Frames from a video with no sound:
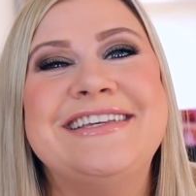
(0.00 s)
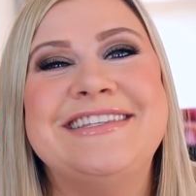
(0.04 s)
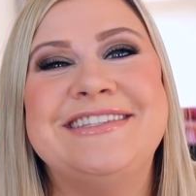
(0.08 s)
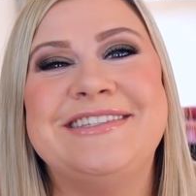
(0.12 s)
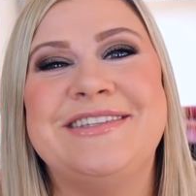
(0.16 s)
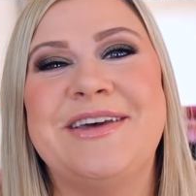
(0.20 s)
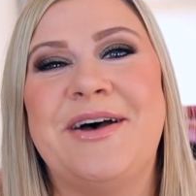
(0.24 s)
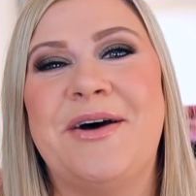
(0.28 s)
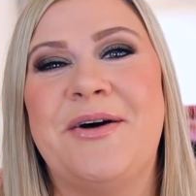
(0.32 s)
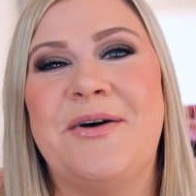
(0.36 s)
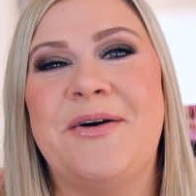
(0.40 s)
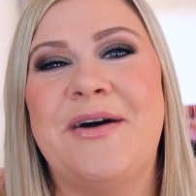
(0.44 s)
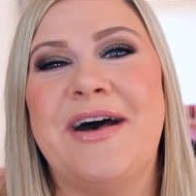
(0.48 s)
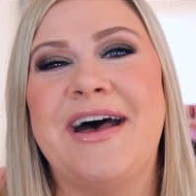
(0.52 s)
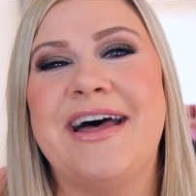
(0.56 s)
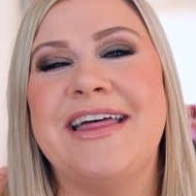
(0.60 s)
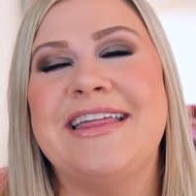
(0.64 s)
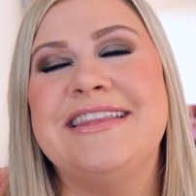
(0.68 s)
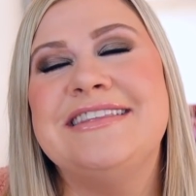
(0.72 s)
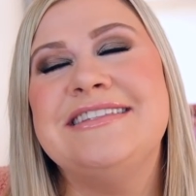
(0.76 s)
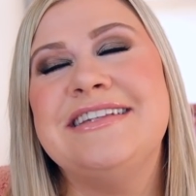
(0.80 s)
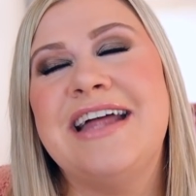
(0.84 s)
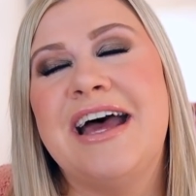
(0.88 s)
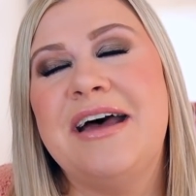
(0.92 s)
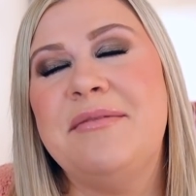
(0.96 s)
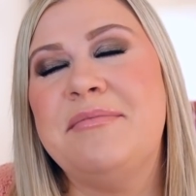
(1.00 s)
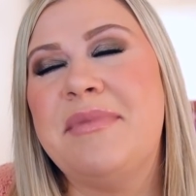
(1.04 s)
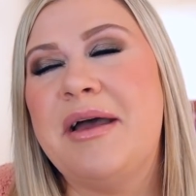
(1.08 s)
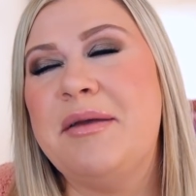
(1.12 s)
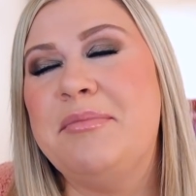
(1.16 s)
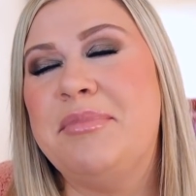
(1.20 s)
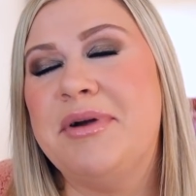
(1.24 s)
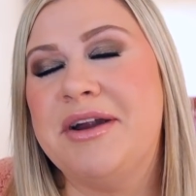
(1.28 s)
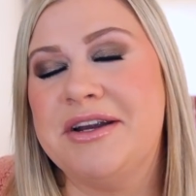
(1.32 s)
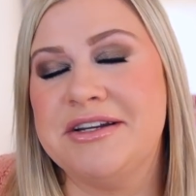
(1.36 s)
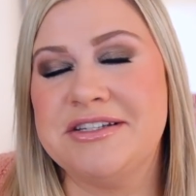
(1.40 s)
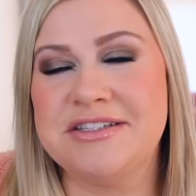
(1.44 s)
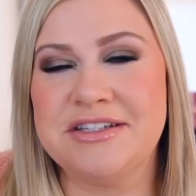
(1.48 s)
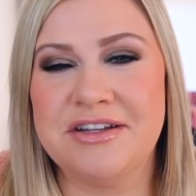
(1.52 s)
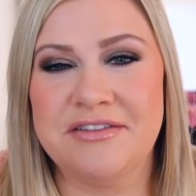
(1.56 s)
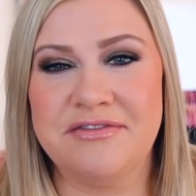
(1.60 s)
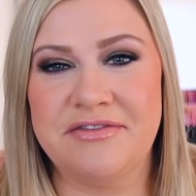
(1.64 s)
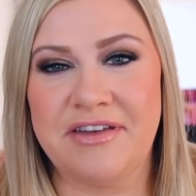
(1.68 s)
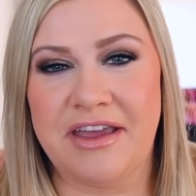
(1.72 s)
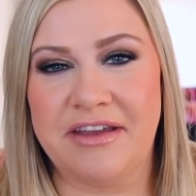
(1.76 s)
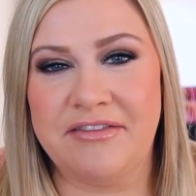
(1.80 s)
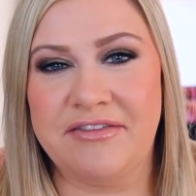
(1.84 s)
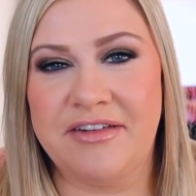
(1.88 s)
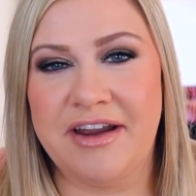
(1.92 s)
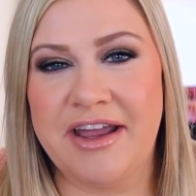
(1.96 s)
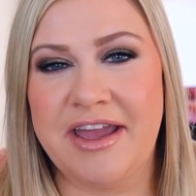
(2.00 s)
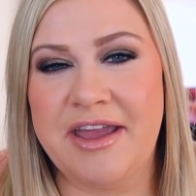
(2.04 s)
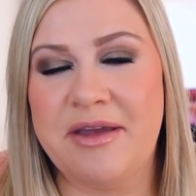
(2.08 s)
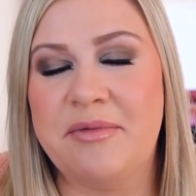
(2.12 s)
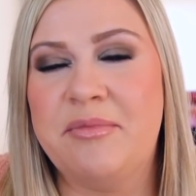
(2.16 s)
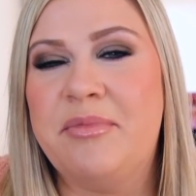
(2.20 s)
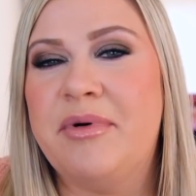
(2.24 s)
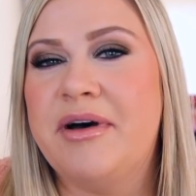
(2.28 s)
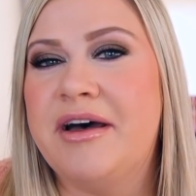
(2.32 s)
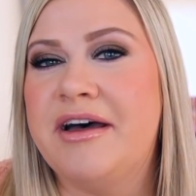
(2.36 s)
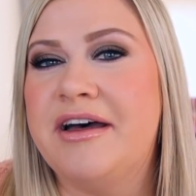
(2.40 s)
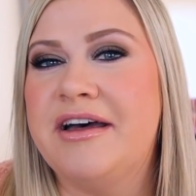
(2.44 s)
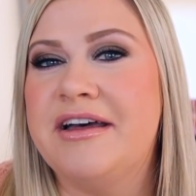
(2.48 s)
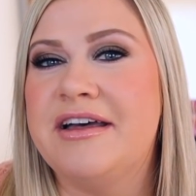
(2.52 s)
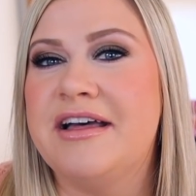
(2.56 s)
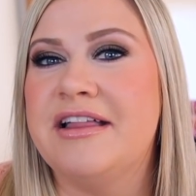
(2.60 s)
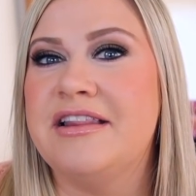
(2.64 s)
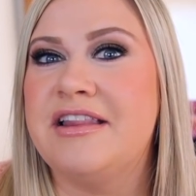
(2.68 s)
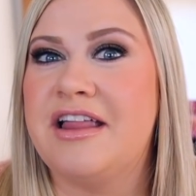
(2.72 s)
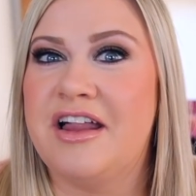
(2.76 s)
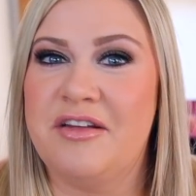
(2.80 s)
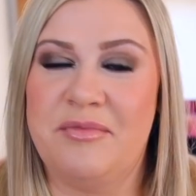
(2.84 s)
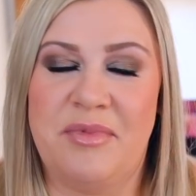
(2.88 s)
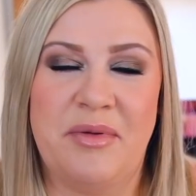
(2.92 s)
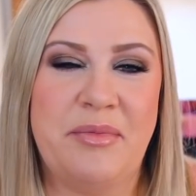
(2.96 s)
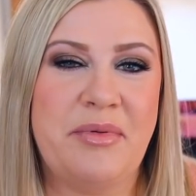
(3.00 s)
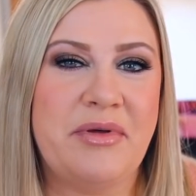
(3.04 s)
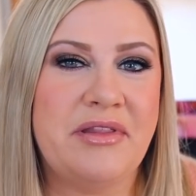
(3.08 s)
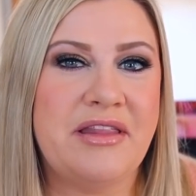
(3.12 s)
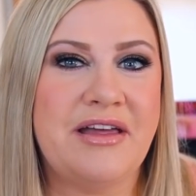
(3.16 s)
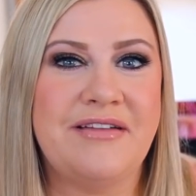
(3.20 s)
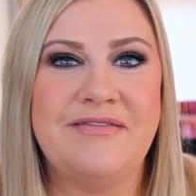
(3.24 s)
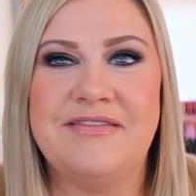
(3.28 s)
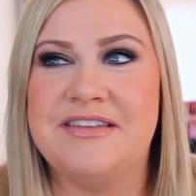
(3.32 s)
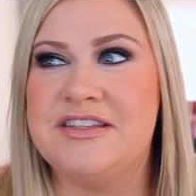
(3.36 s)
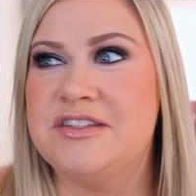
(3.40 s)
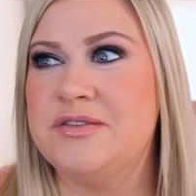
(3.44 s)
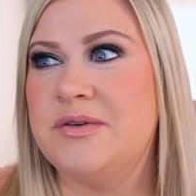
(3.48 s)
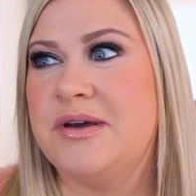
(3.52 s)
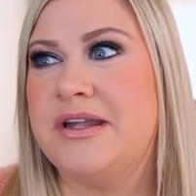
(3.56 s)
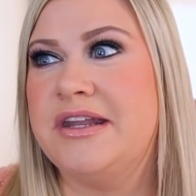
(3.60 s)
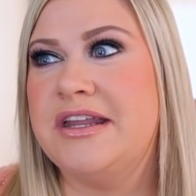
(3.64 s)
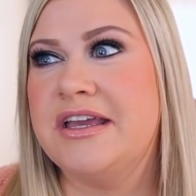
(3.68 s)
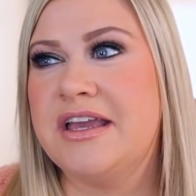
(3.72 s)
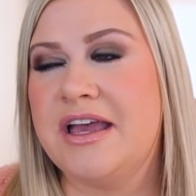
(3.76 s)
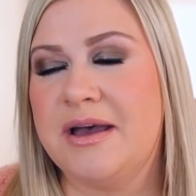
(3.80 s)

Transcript: So it's not my personal favorite, but a lot of people love this one.